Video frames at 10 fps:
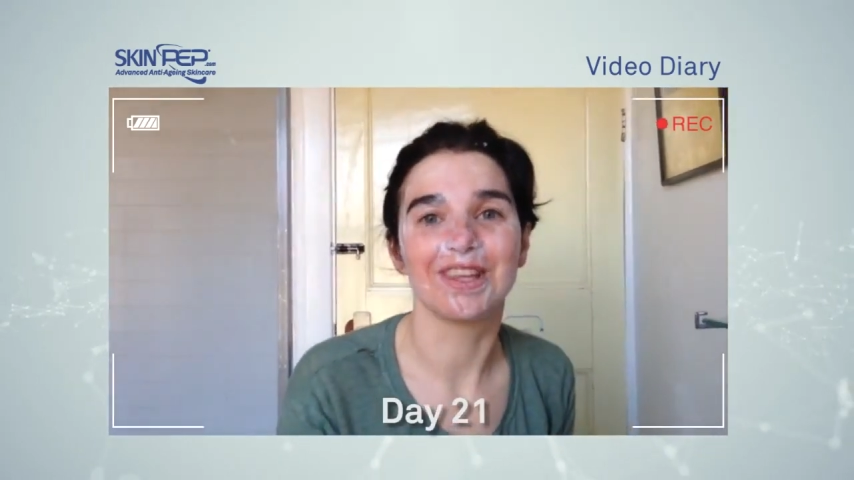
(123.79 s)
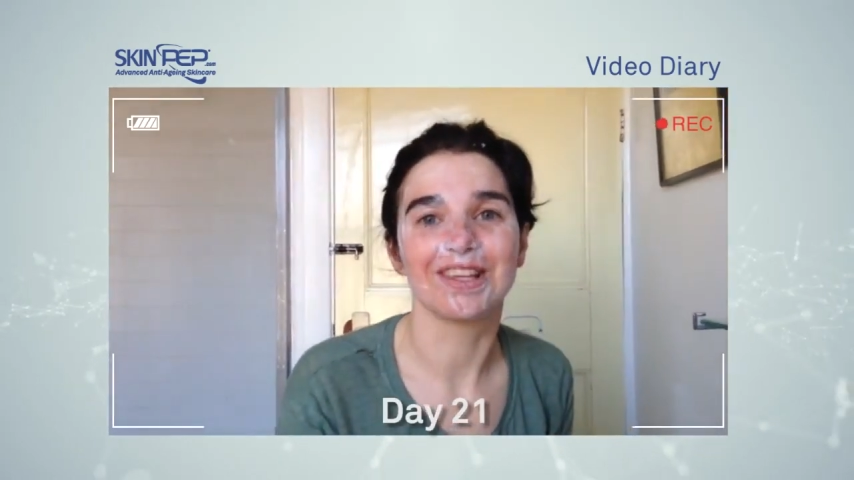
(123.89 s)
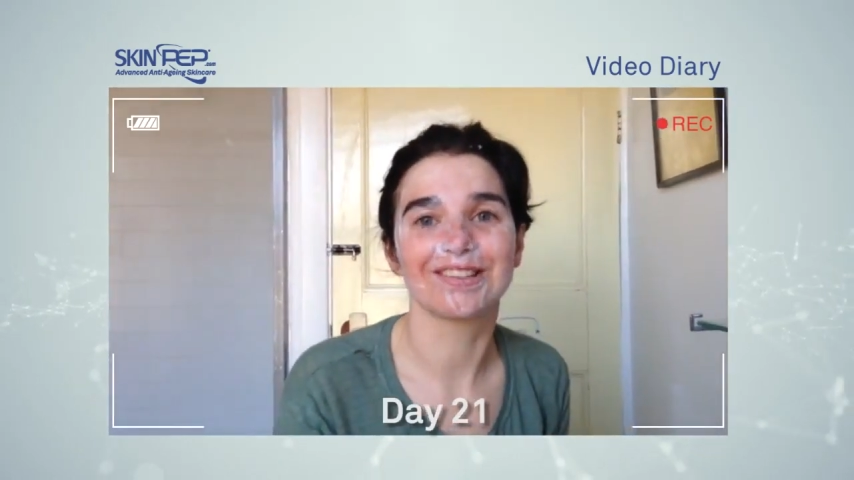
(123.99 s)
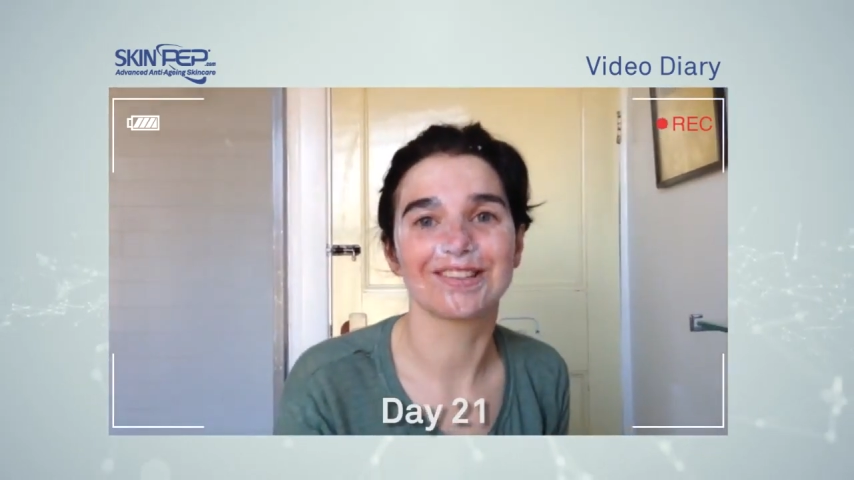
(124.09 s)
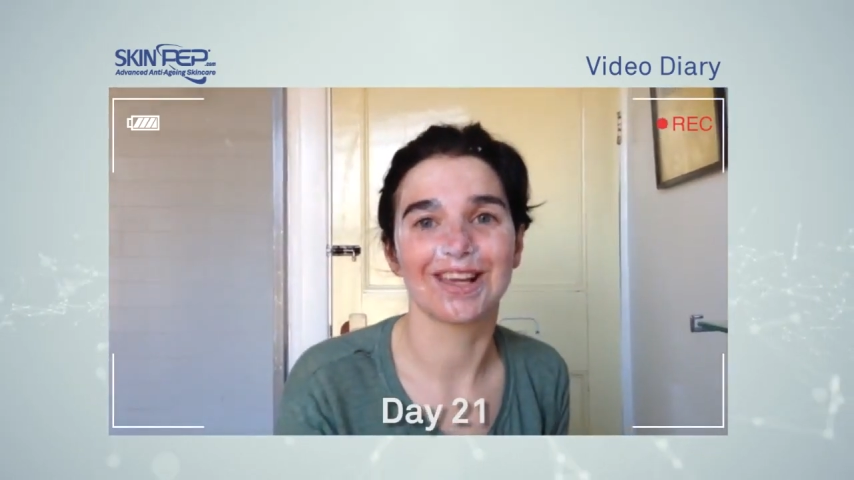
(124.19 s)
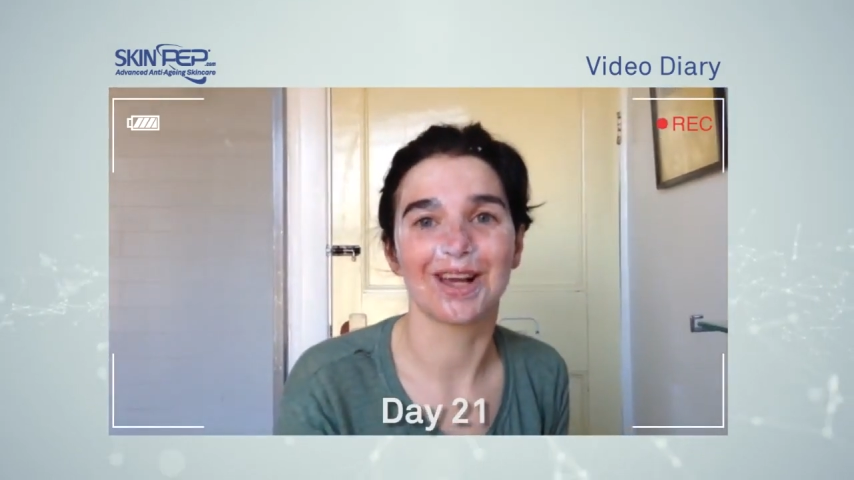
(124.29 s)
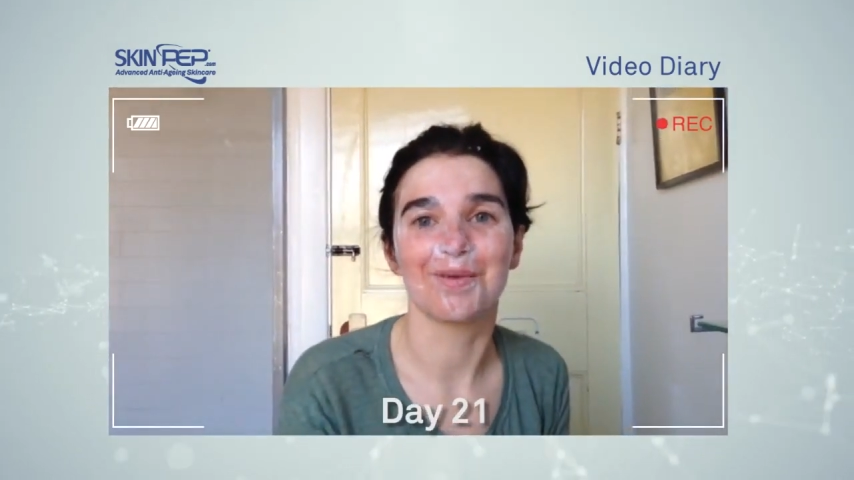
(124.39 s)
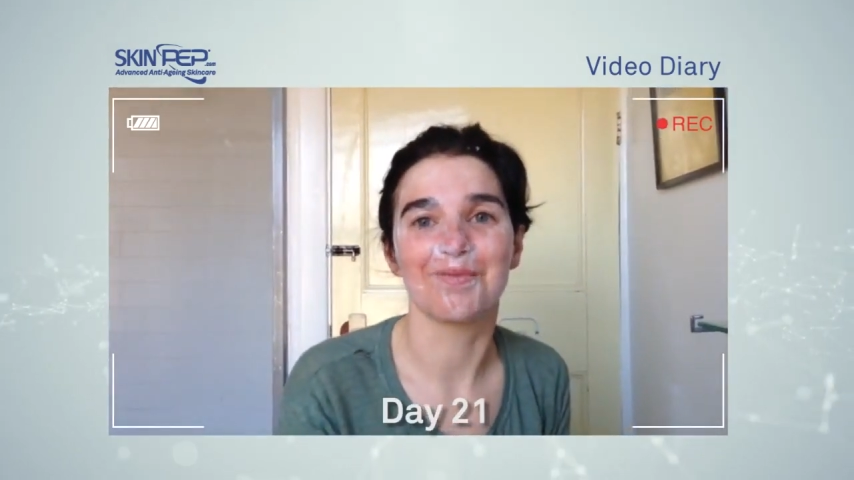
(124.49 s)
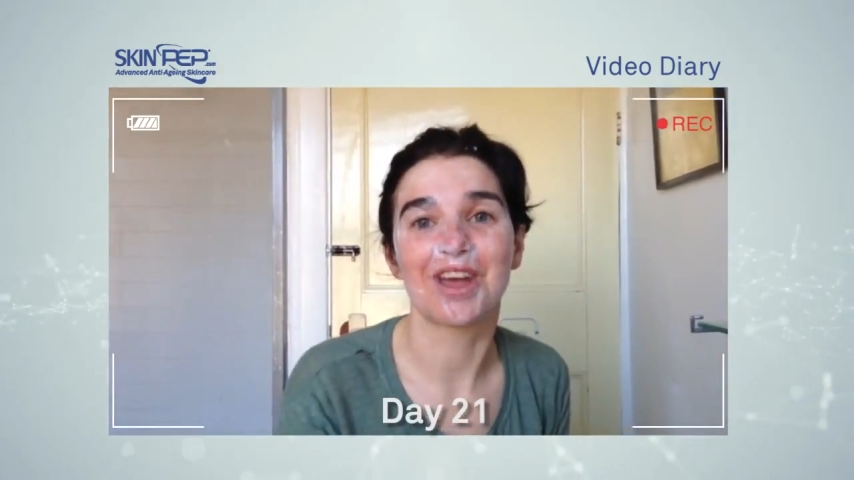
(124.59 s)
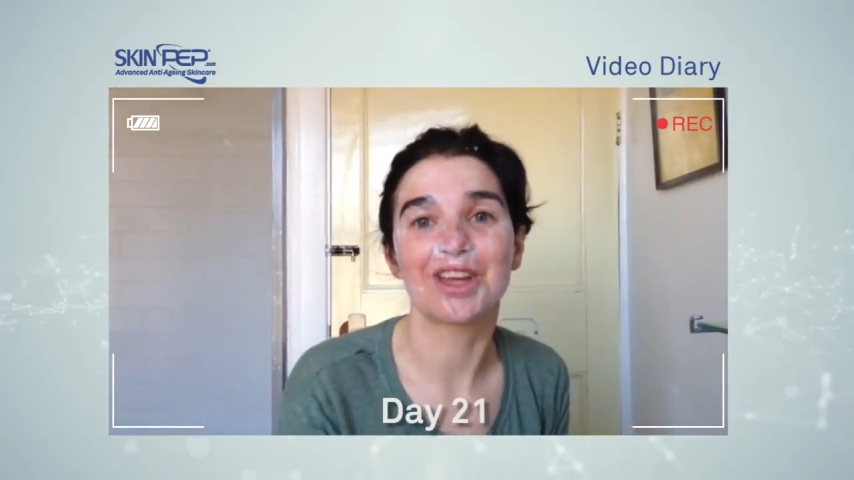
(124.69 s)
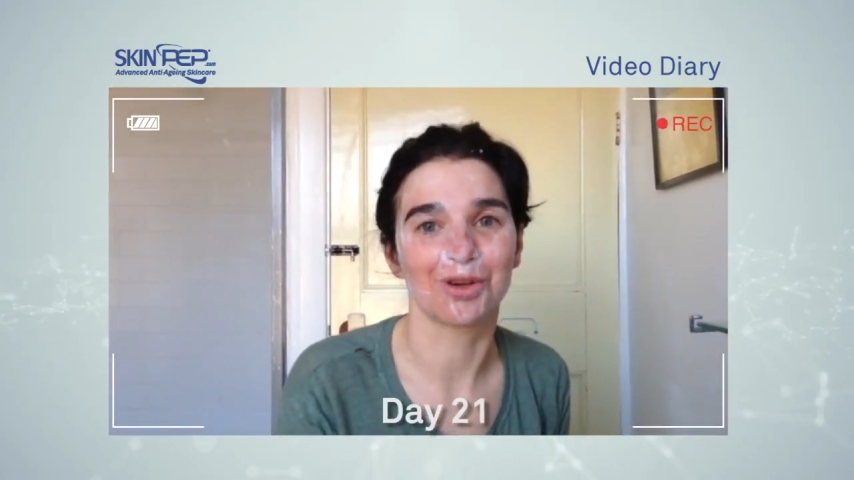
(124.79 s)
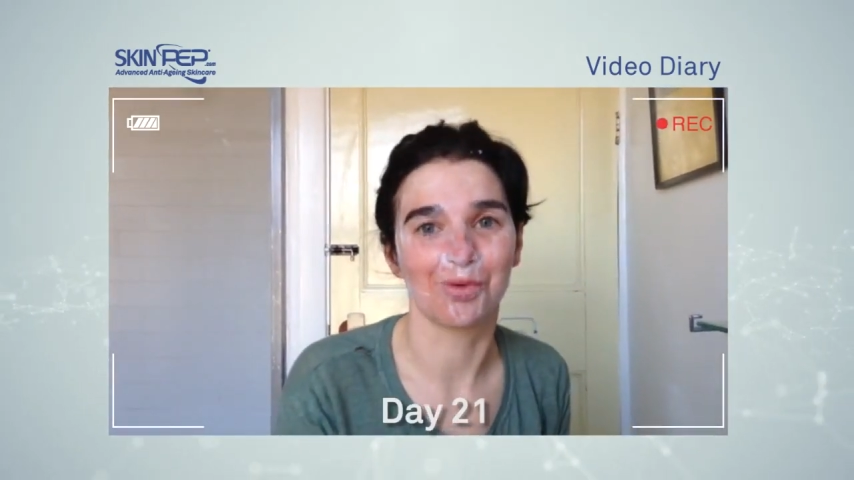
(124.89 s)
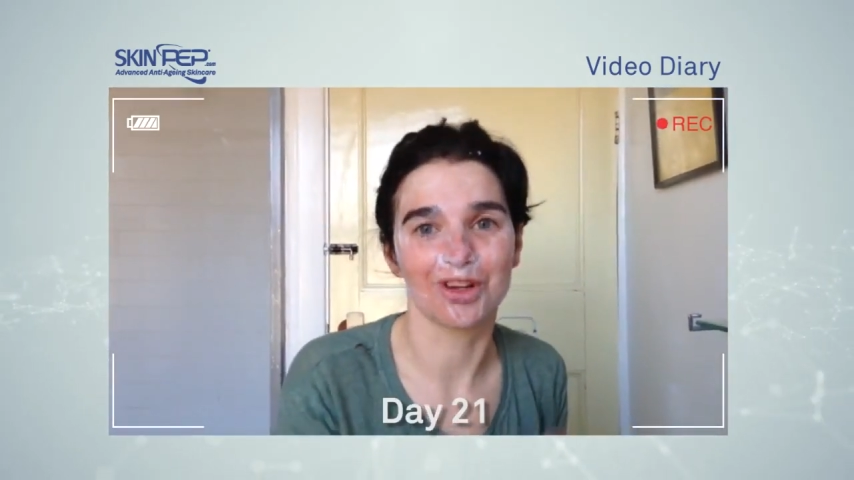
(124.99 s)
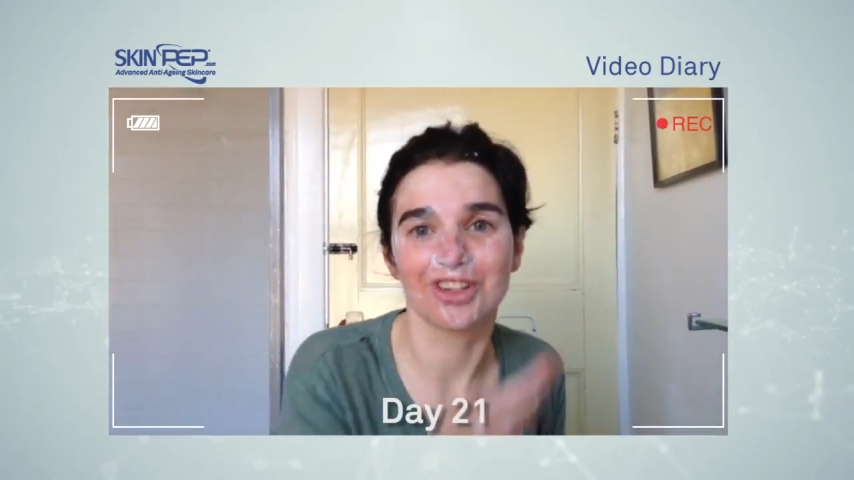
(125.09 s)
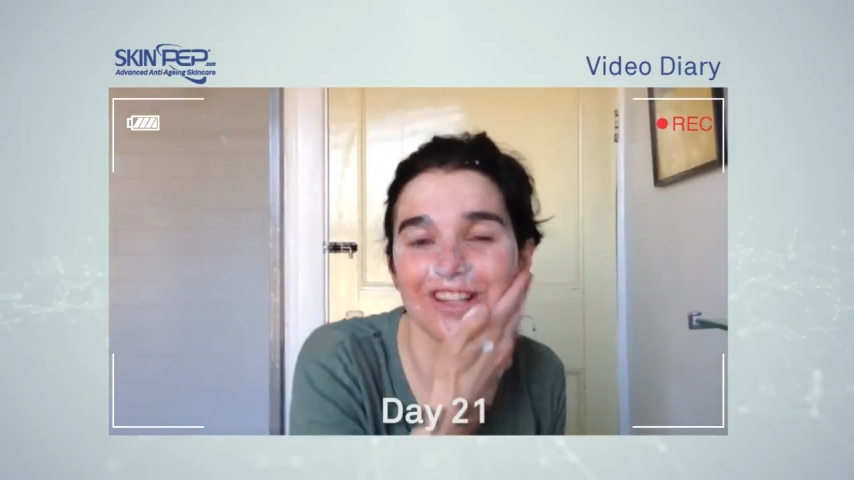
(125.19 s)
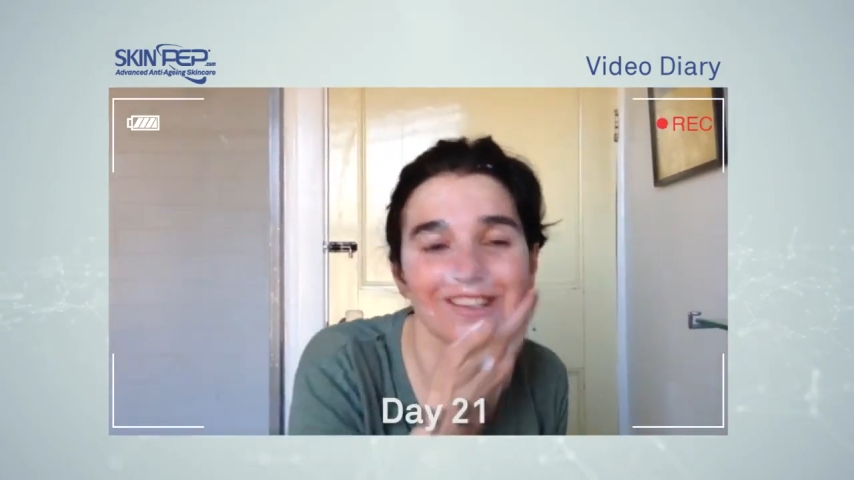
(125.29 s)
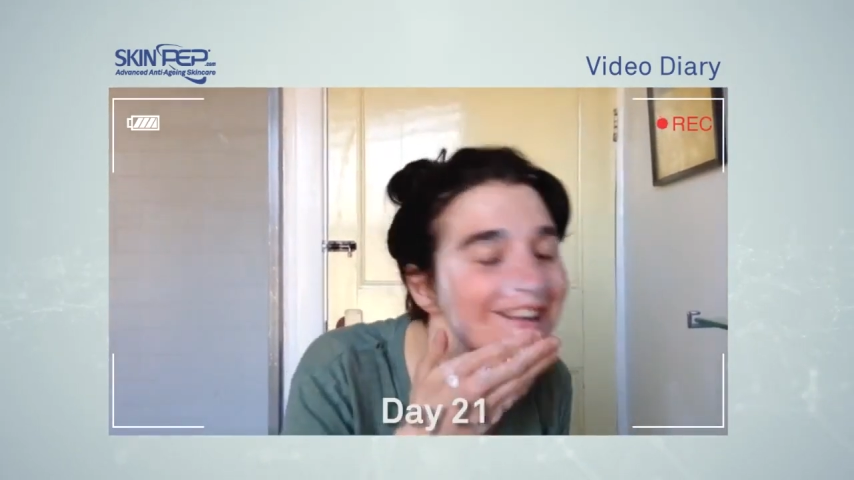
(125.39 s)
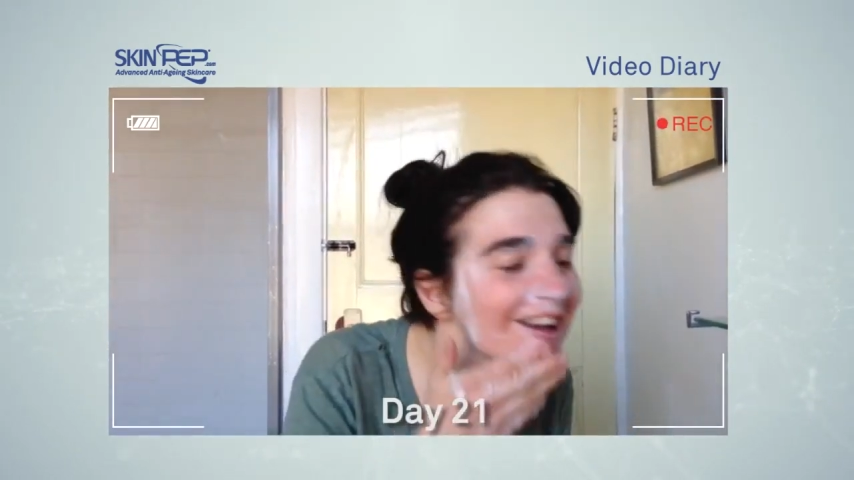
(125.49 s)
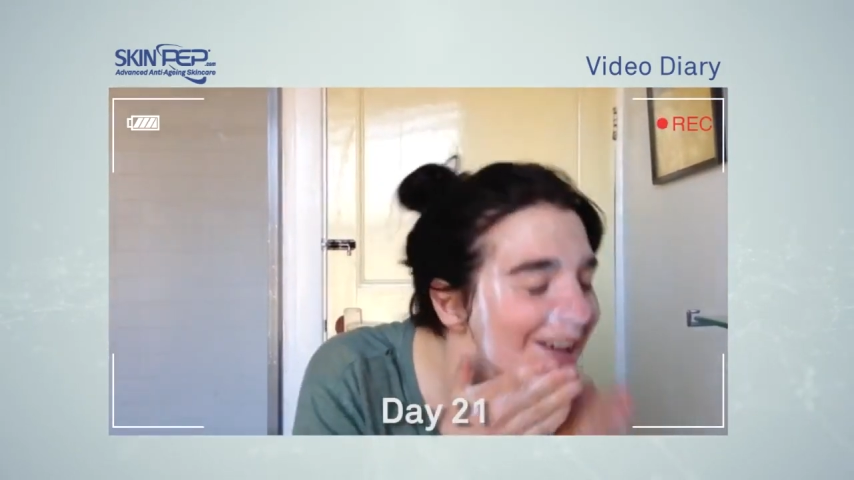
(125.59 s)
this facial wash is.